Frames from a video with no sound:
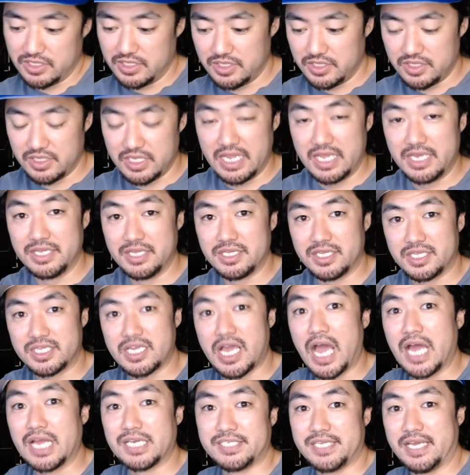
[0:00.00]
the
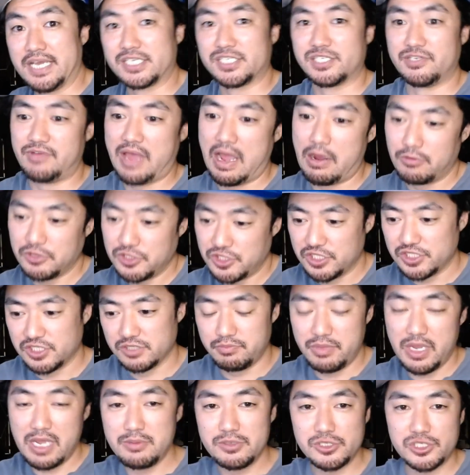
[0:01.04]
context of how he sees the
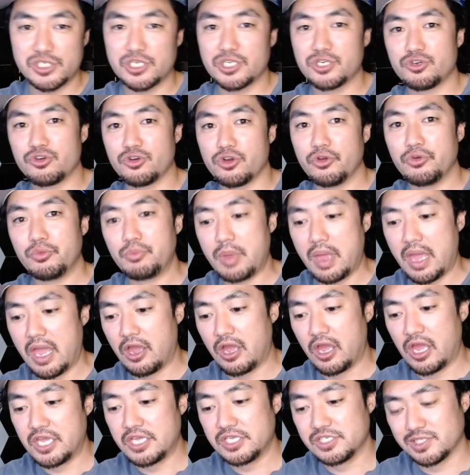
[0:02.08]
babysitter, or
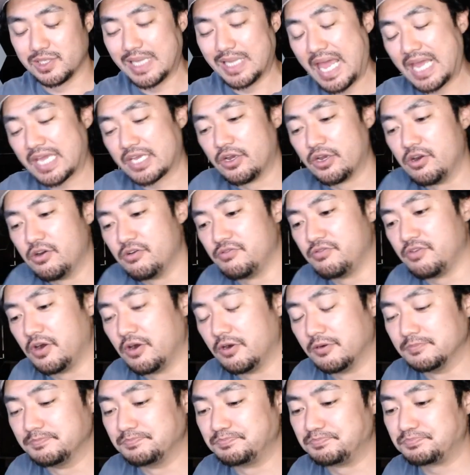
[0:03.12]
his lack of
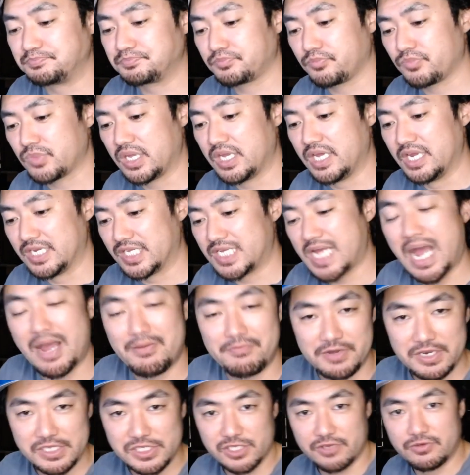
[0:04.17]
and
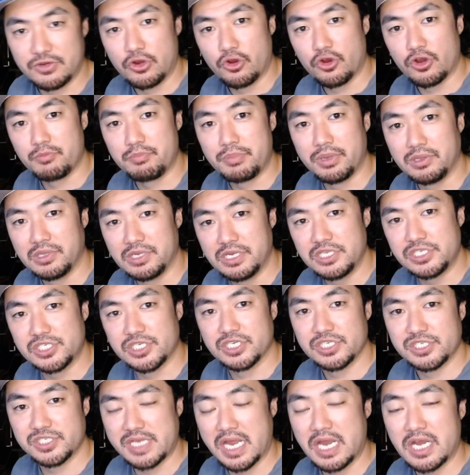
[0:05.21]
confidence in her ability to
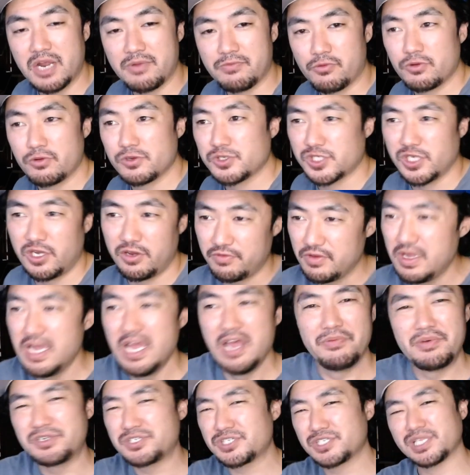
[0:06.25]
stand up for herself.
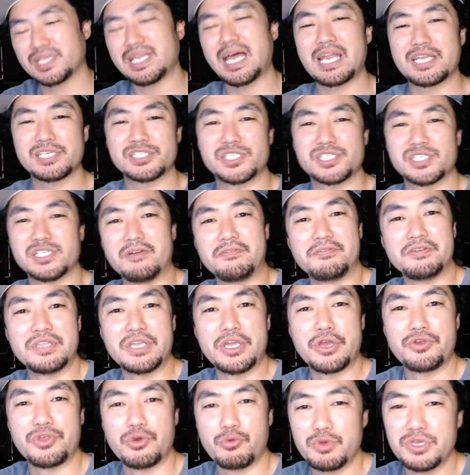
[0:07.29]
There's just a lot of stuff in here
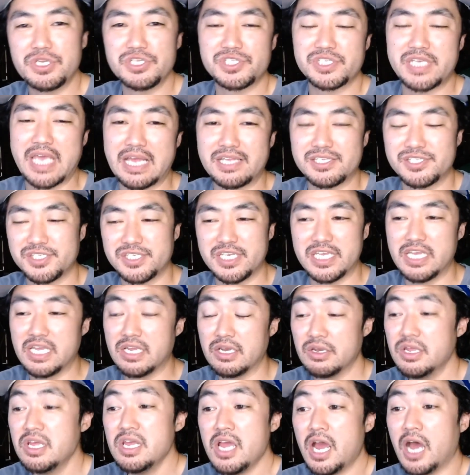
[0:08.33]
that we just can't see, and
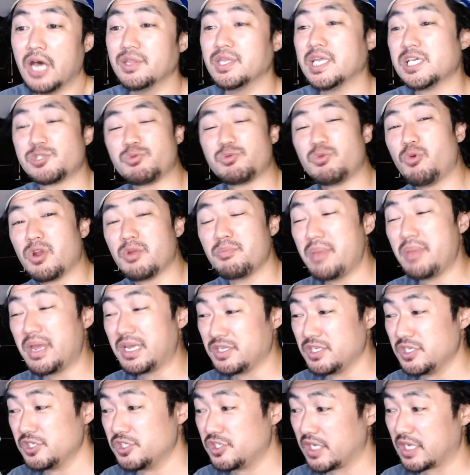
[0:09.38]
unless we want to make
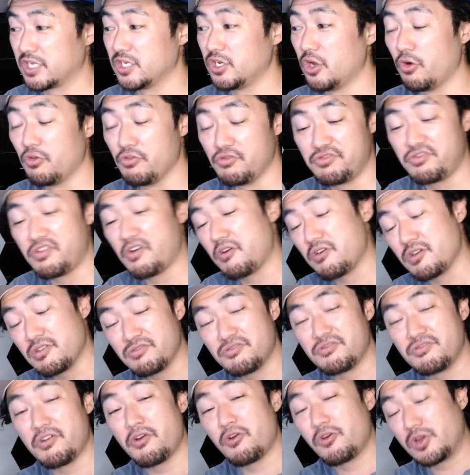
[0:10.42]
these, like, you know, very,
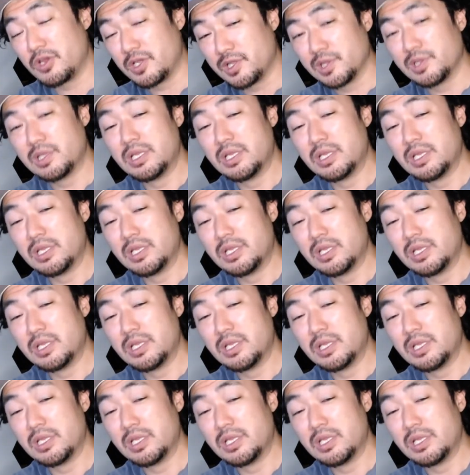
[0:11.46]
very